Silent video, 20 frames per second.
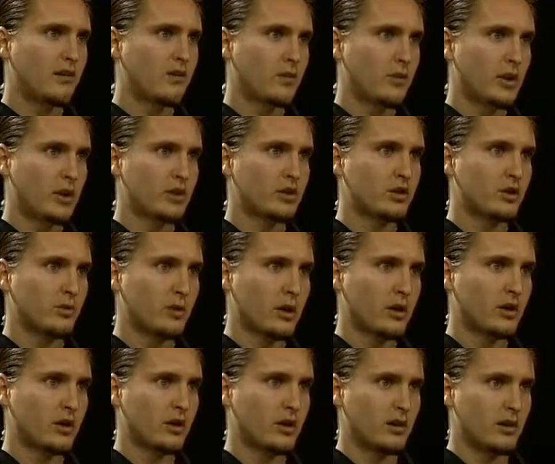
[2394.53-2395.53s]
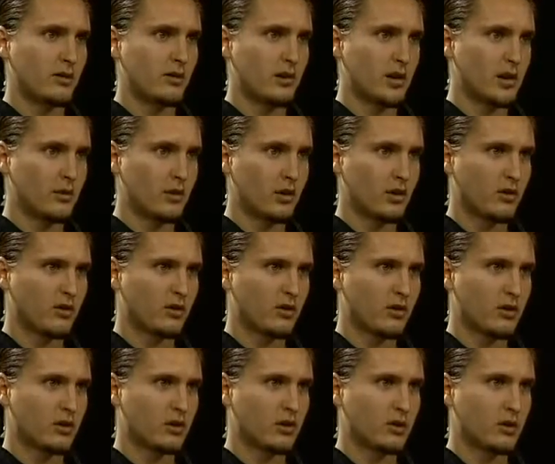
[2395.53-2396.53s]
any information about an environmental
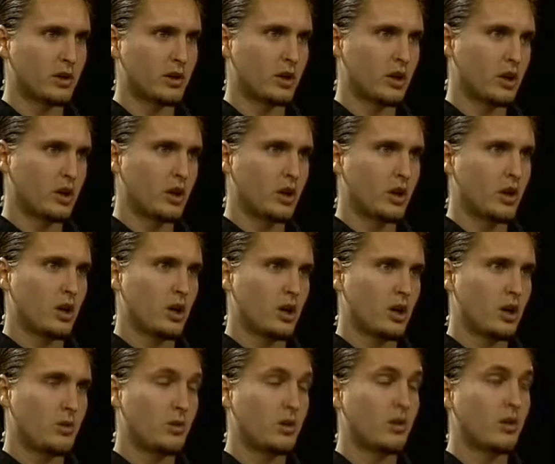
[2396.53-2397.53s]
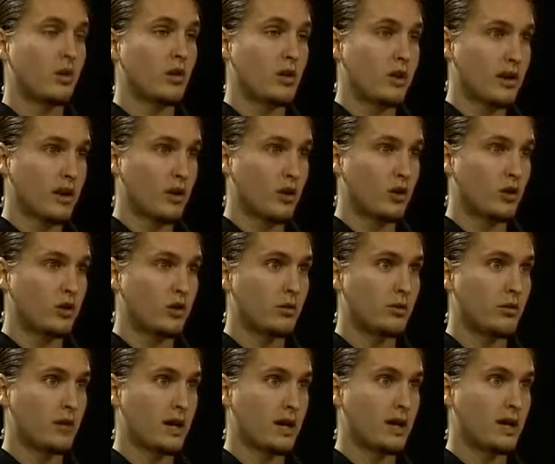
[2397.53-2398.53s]
infringement can be
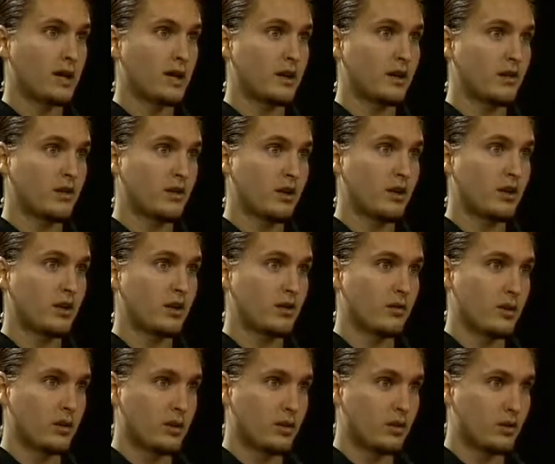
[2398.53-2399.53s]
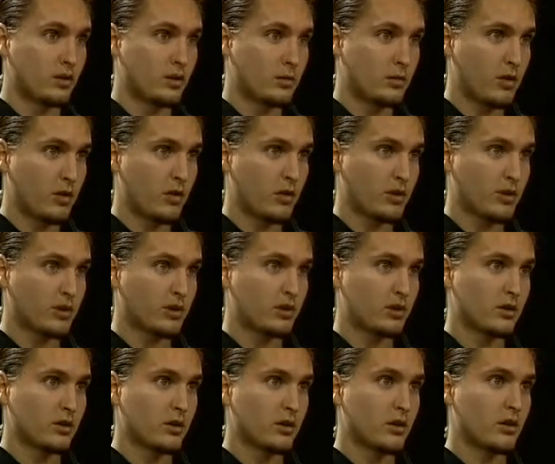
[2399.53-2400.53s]
withheld by consent of the other two
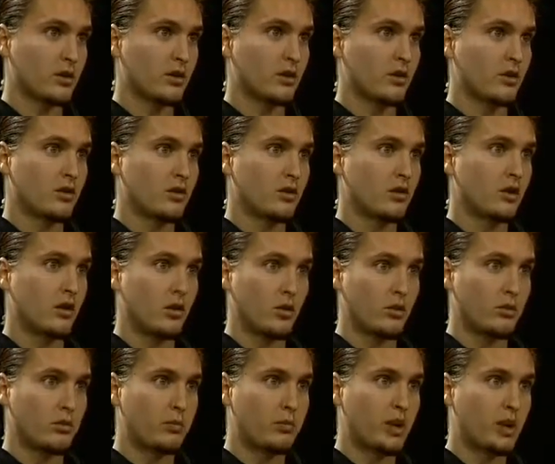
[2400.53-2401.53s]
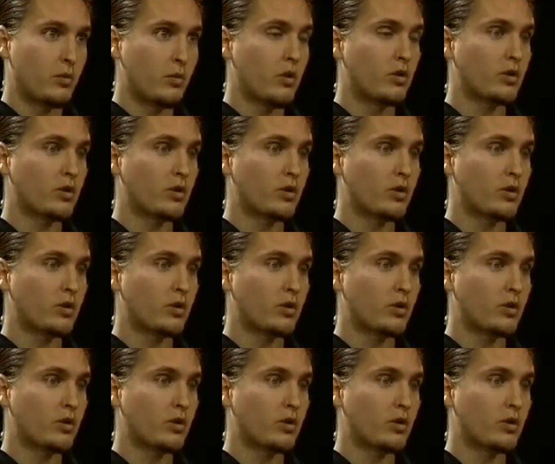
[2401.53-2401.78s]
parties. So